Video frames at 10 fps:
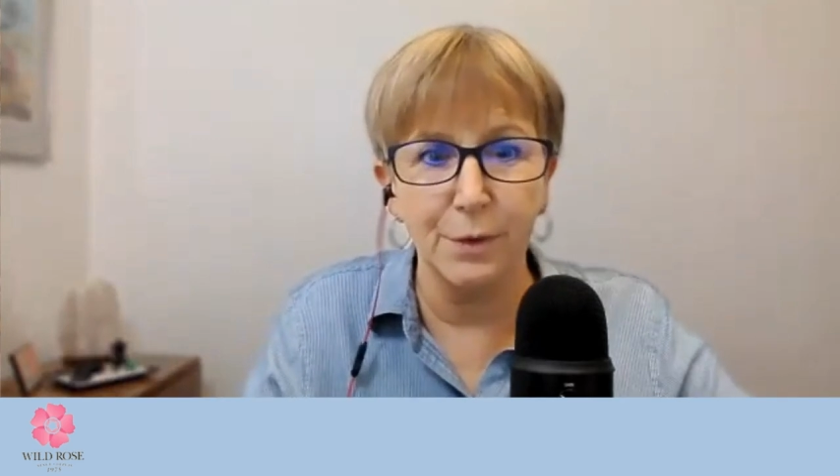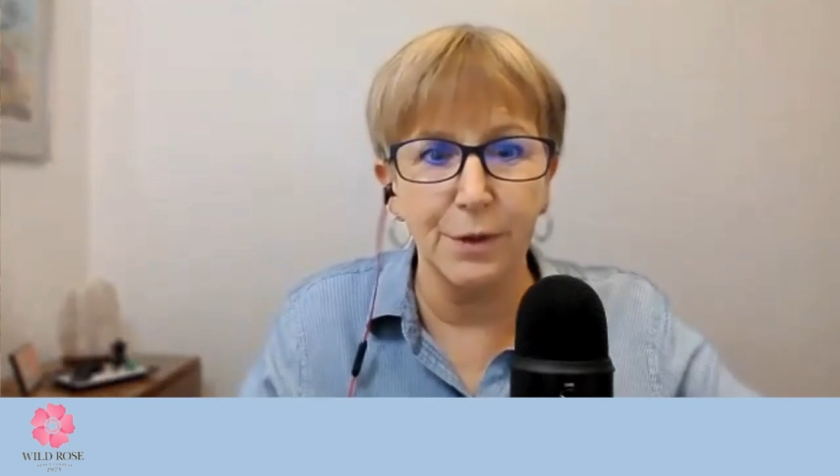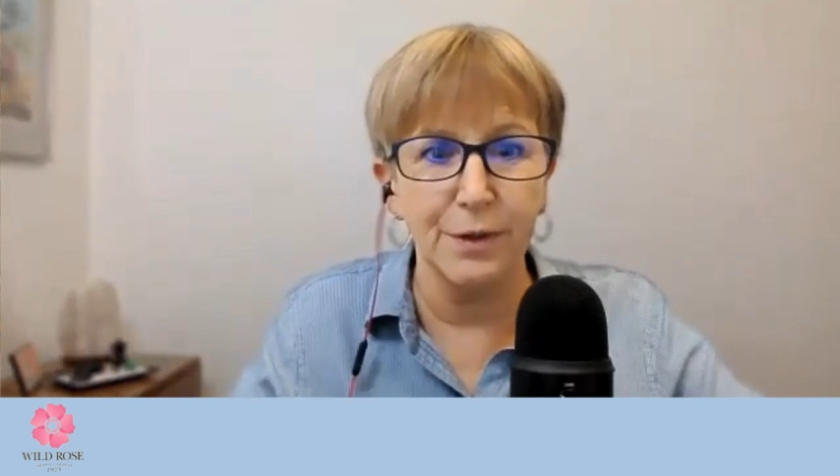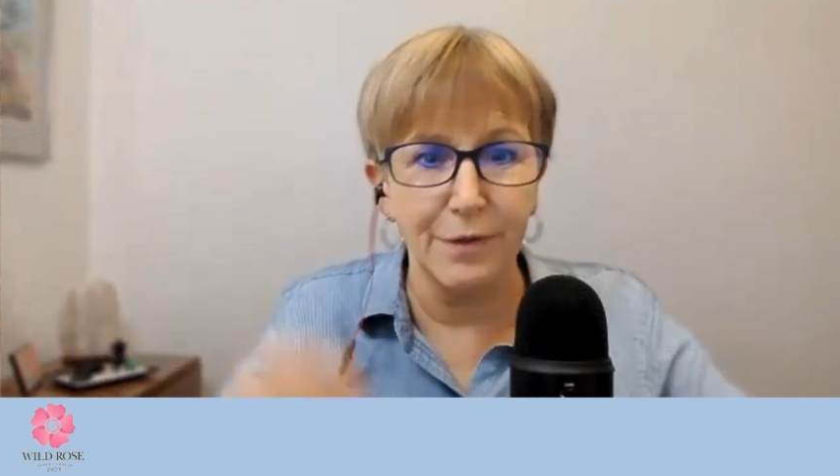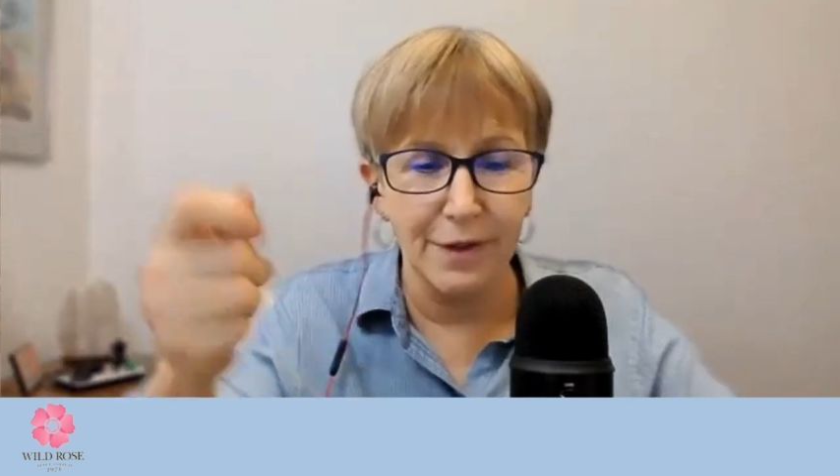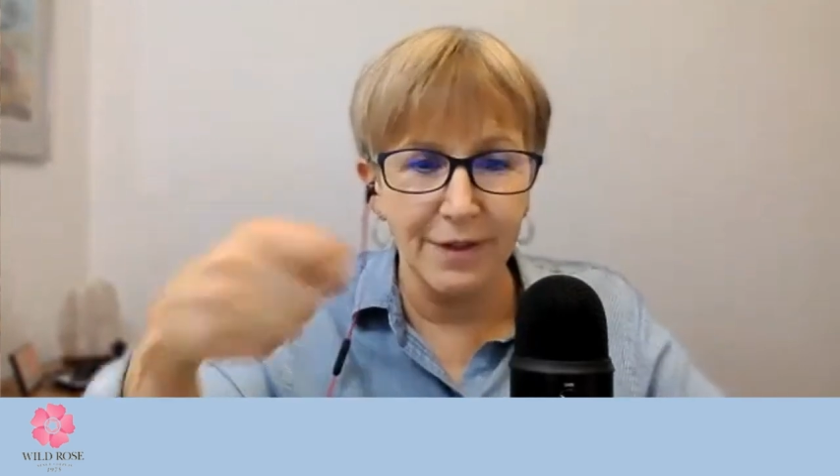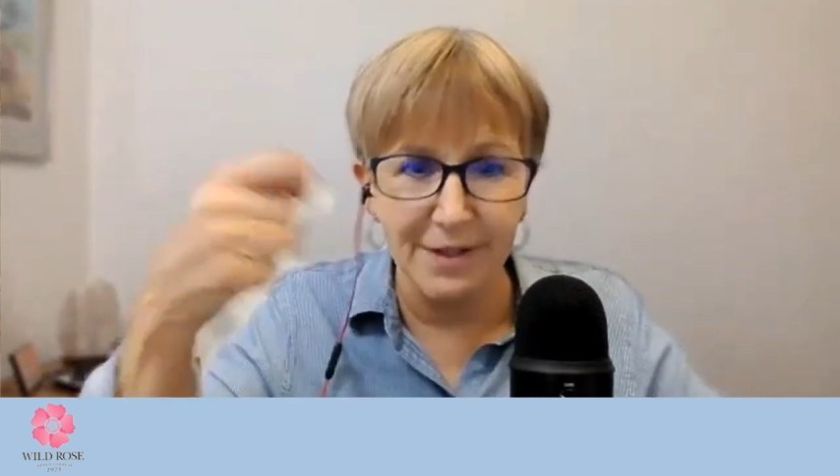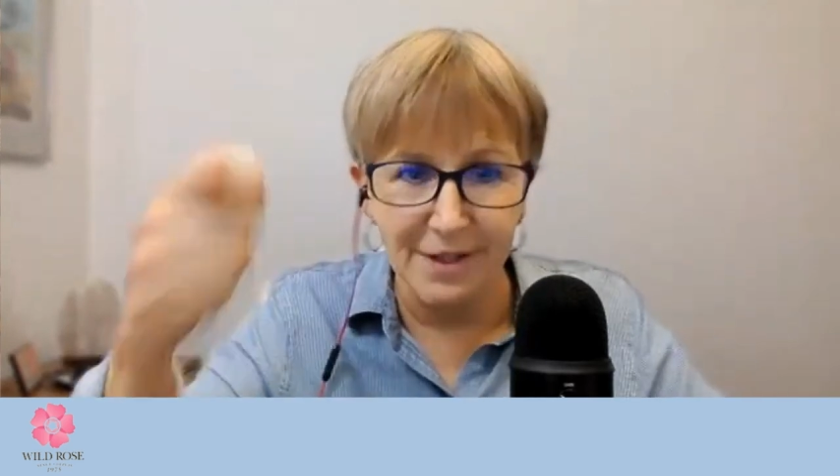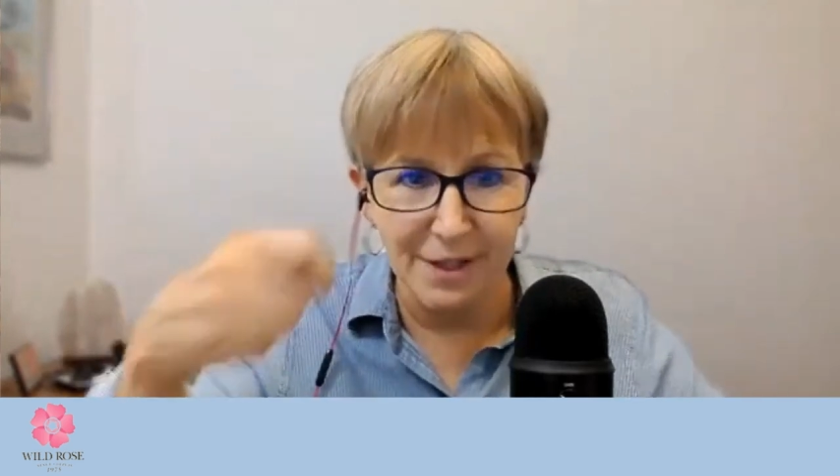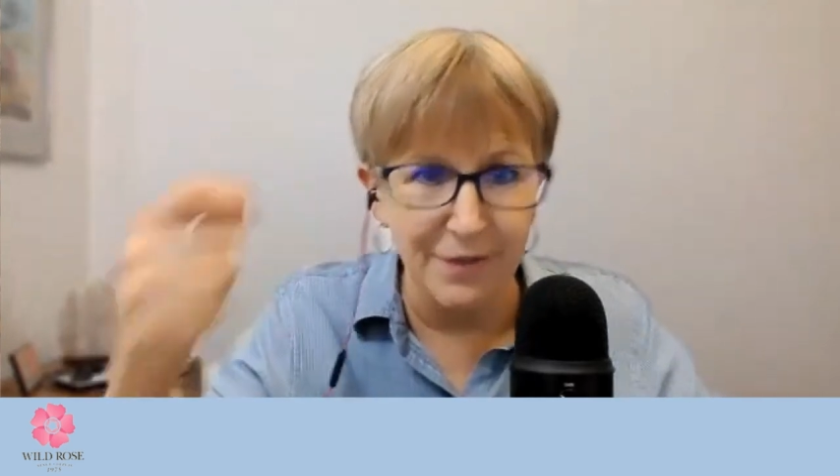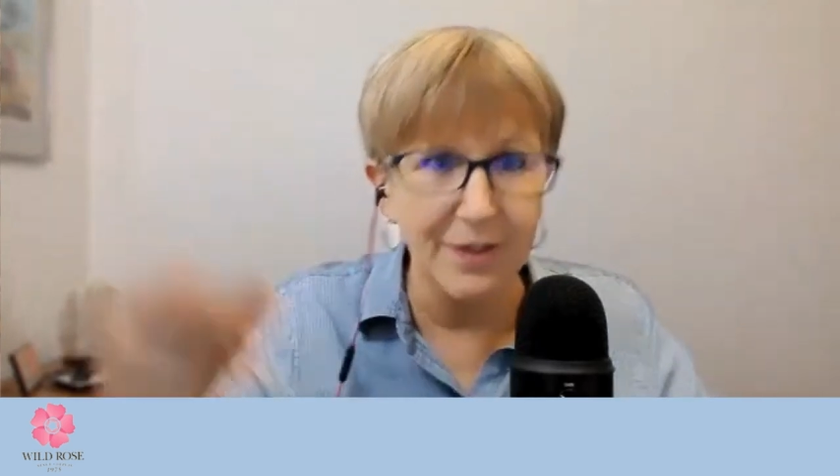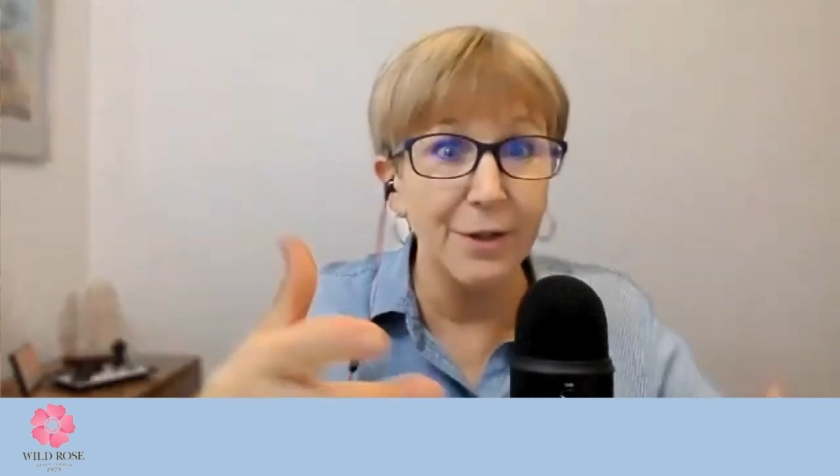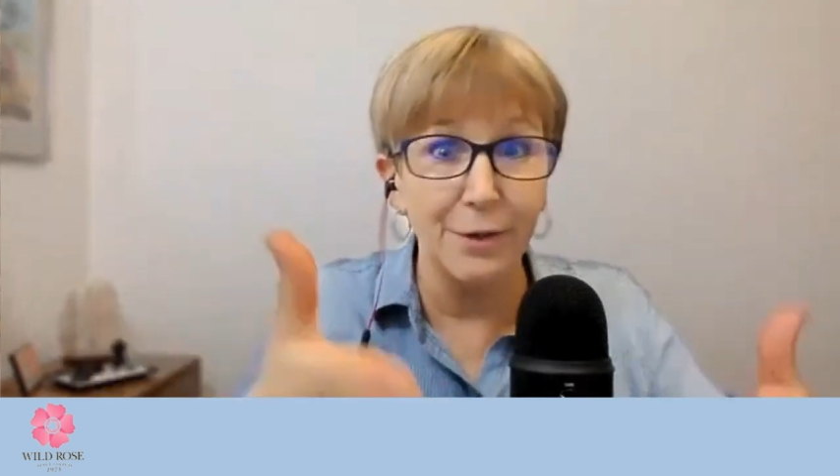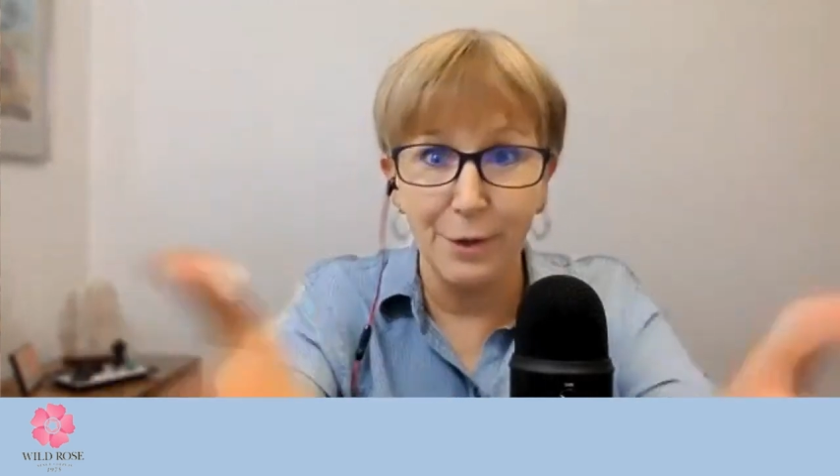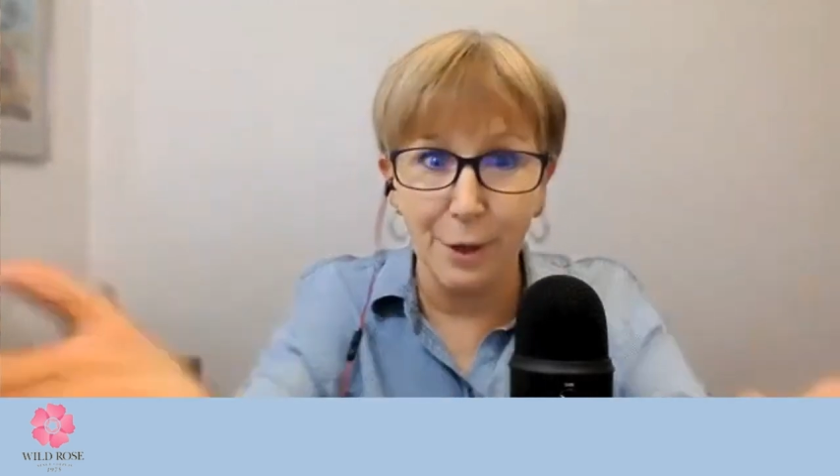or in front of the
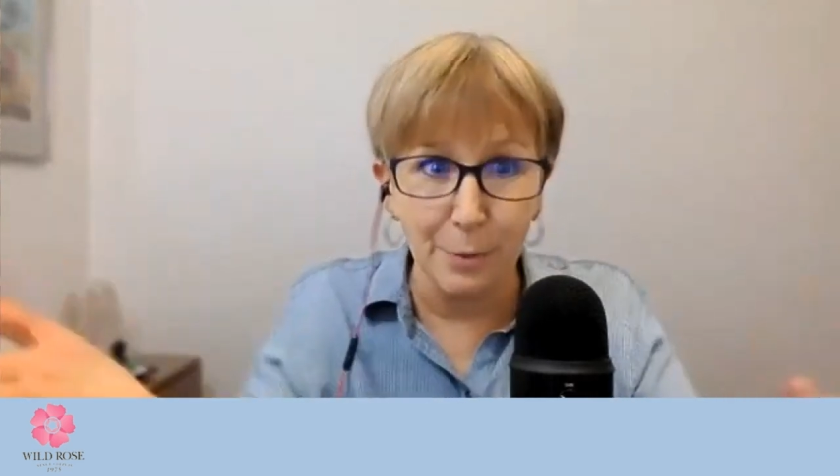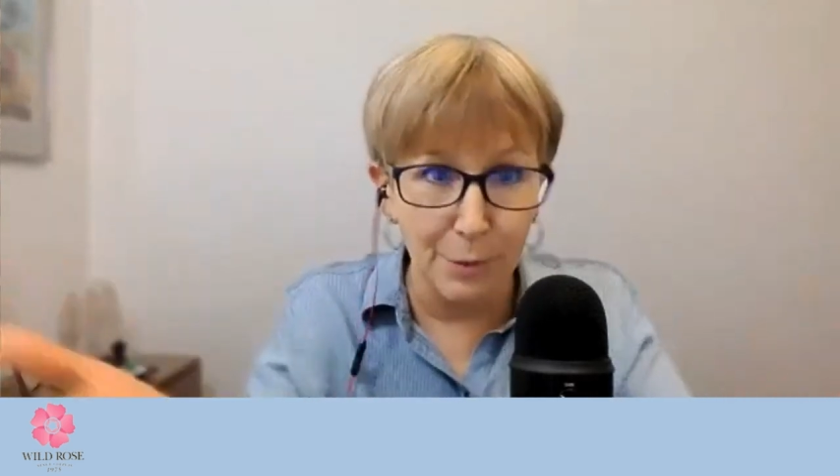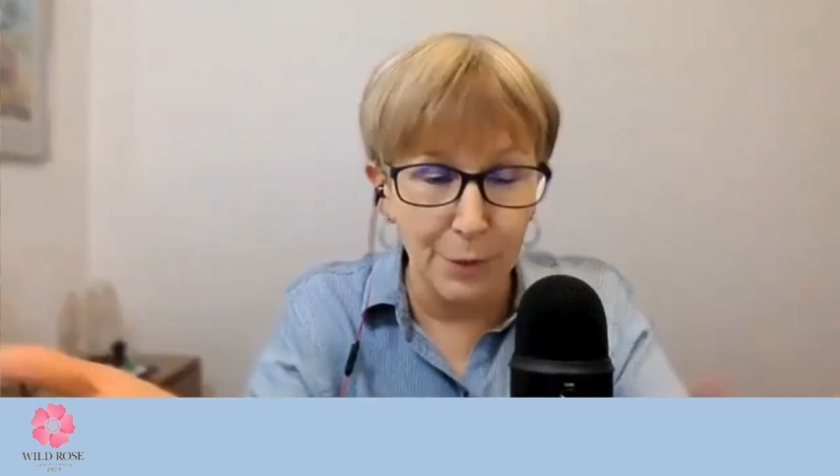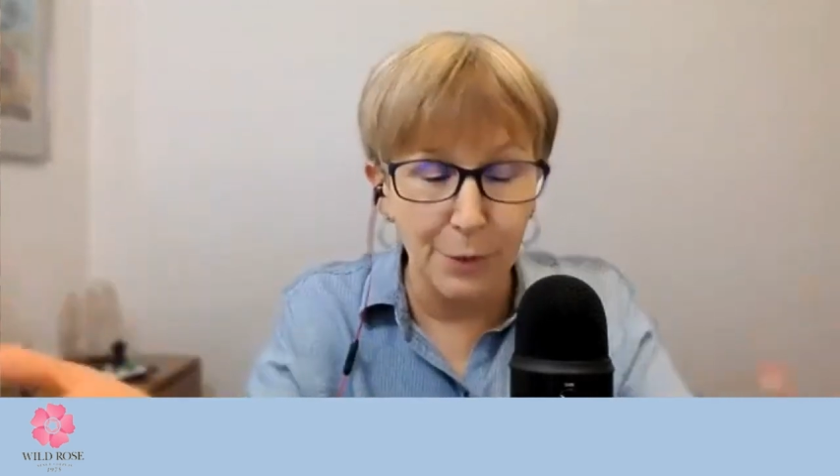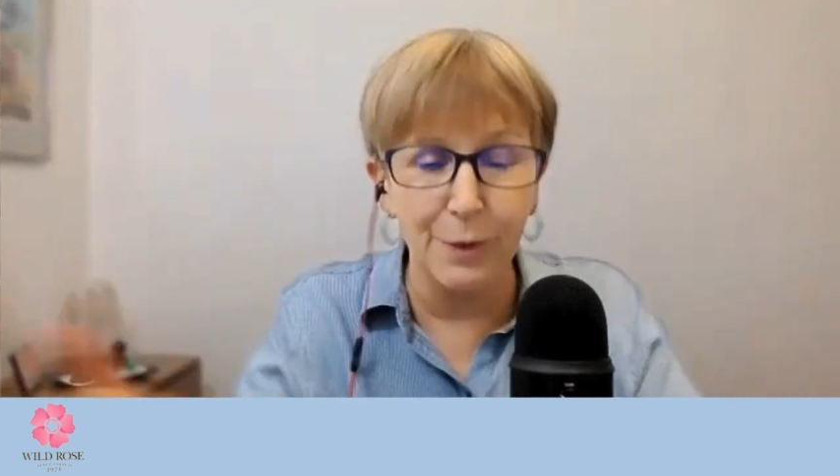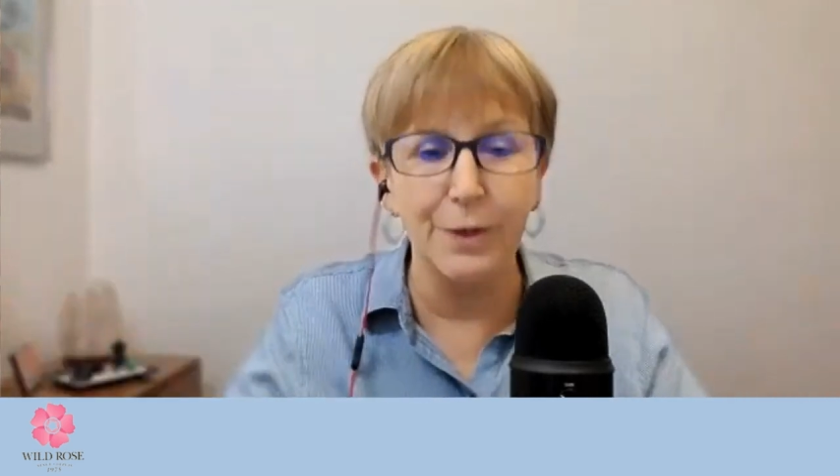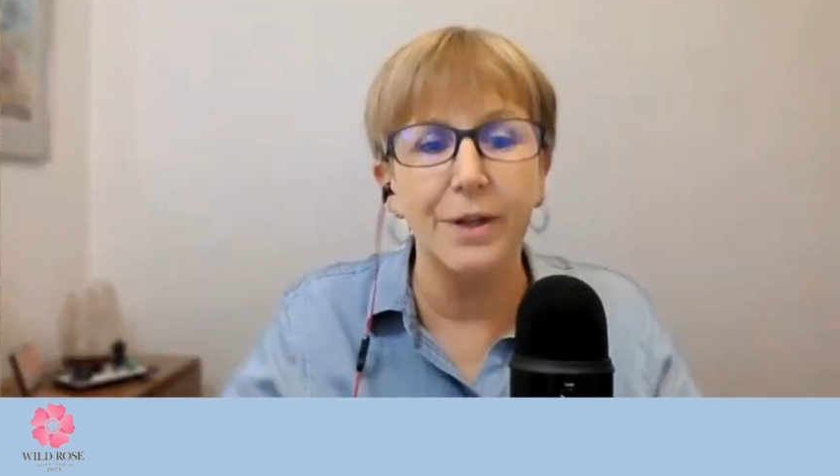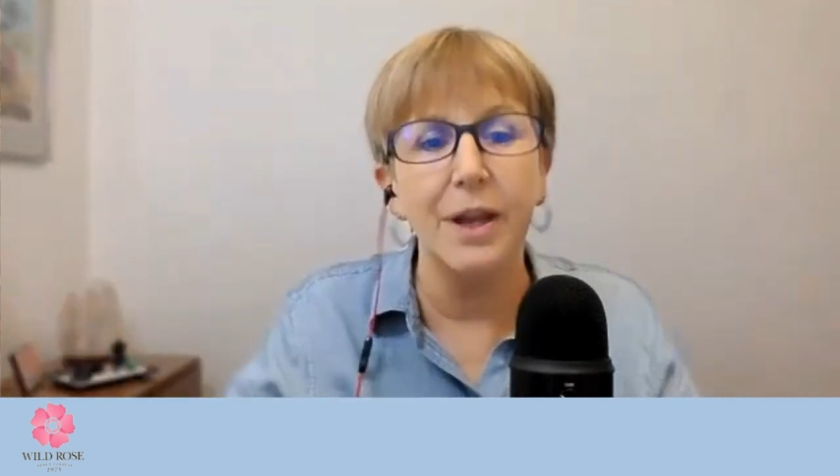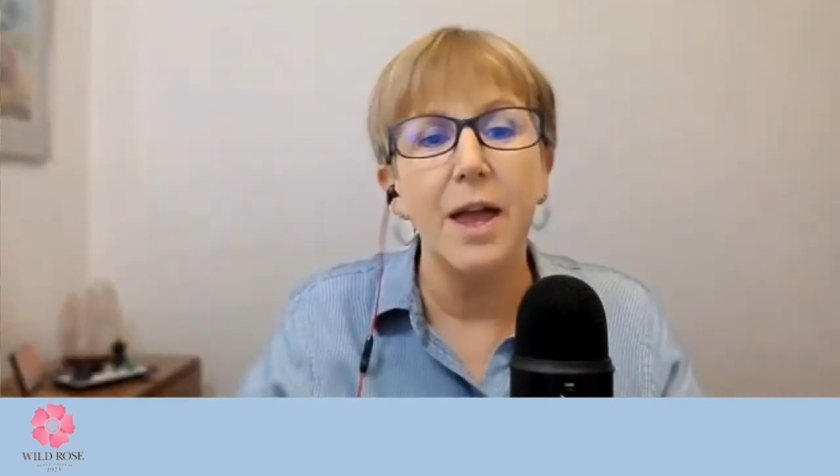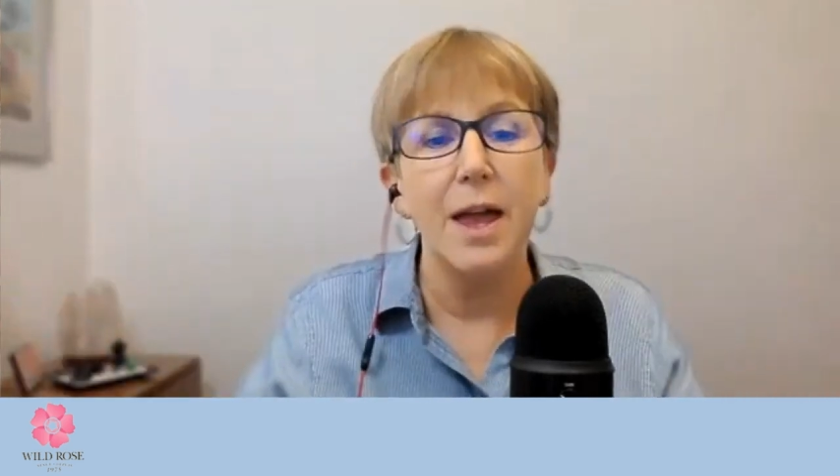TV or the computer